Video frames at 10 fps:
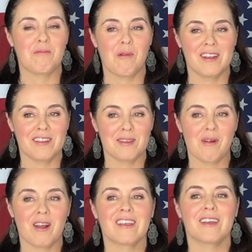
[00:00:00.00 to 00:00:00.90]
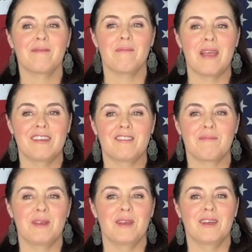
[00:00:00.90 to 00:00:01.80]
onesie market makes
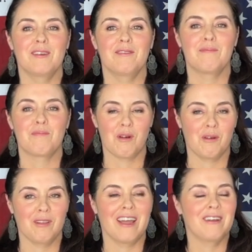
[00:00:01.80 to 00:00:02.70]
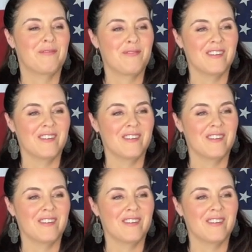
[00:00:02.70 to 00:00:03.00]
me pro-life.